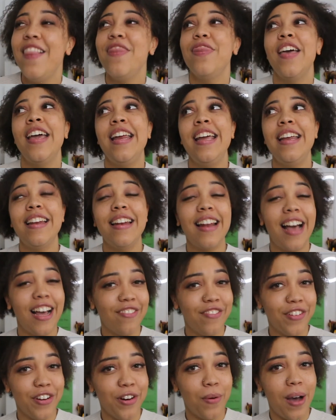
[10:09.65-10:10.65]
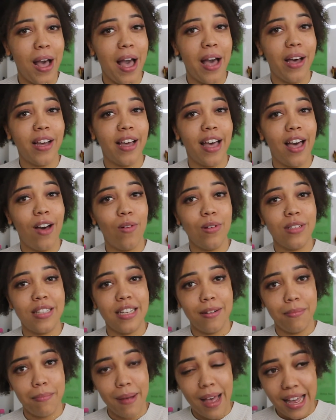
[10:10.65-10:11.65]
They need an advert where a girl's
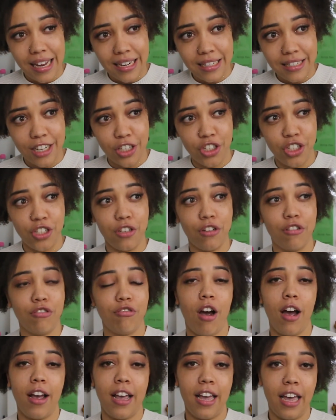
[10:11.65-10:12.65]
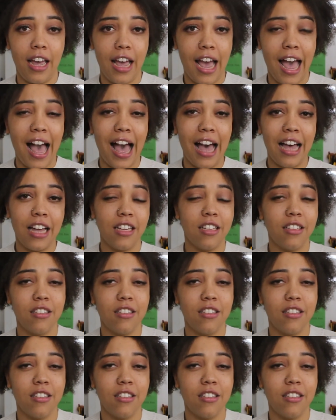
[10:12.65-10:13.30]
in bed and she's crying at